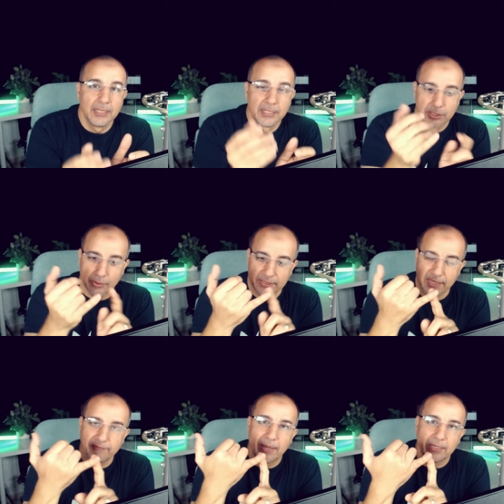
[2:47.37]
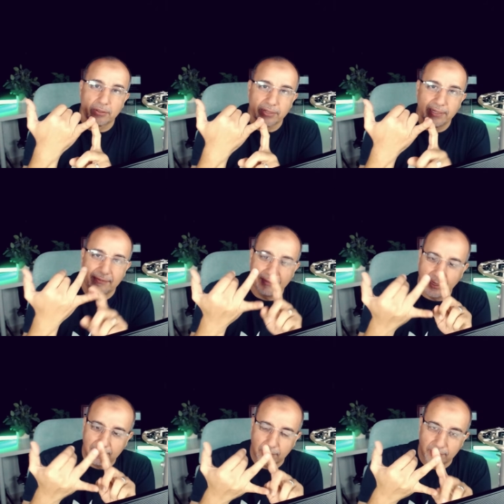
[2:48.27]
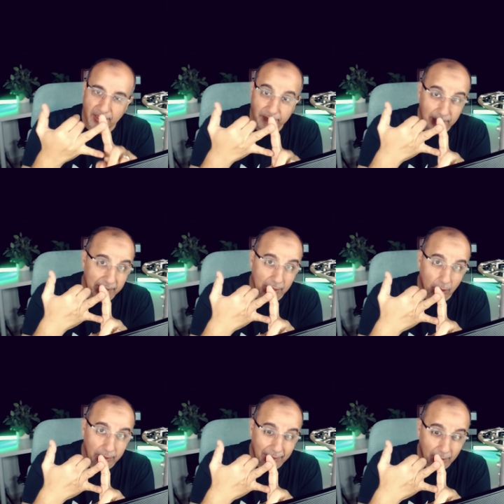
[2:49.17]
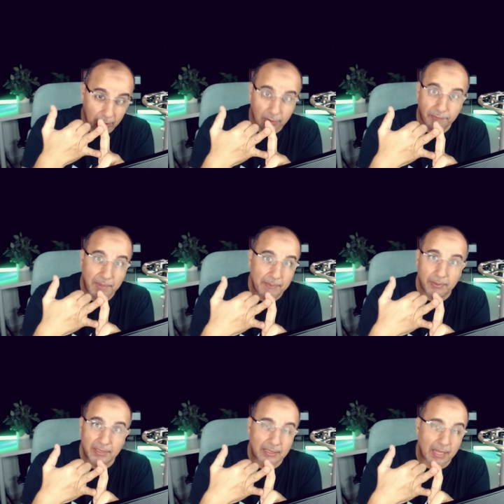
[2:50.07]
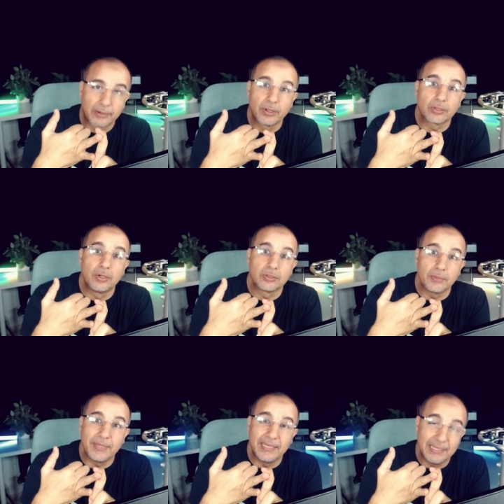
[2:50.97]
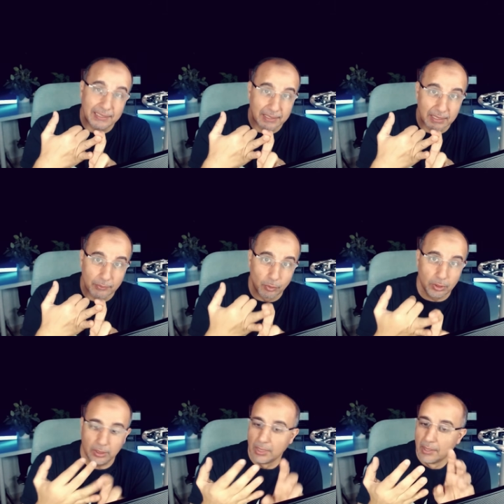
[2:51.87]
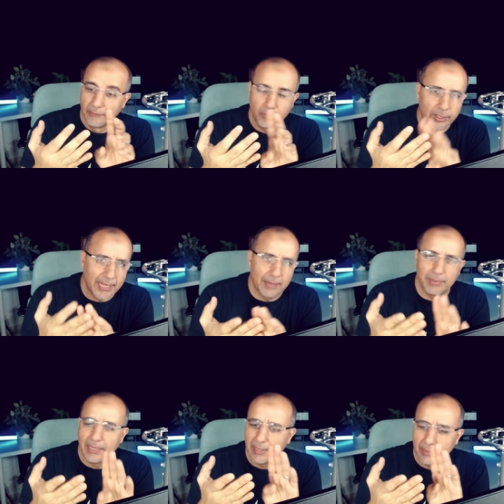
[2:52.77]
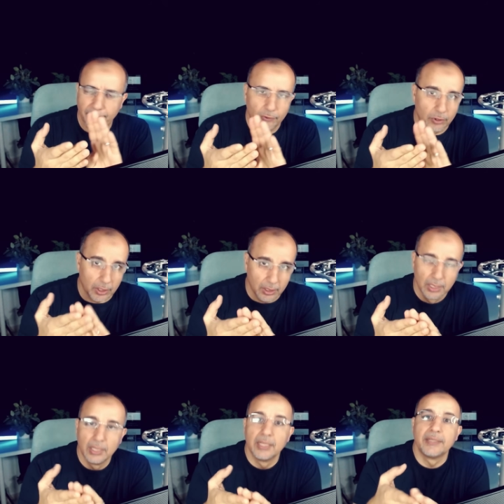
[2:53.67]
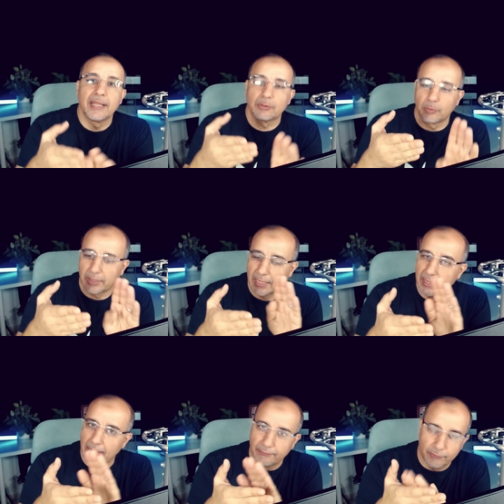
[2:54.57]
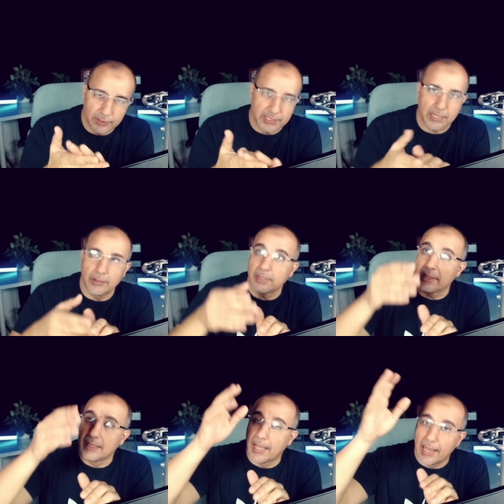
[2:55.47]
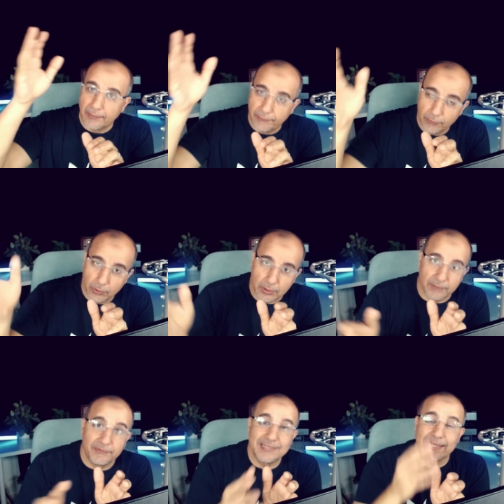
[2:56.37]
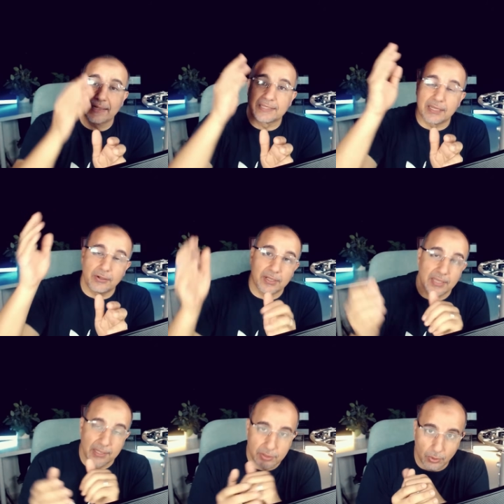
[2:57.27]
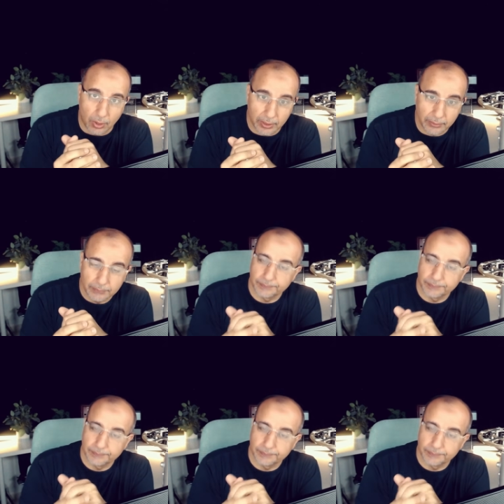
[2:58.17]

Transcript: So you save money on real estate, you save money on a lot of people that are not going to be needed anymore for cabling and for networking and for security and for physical security and so on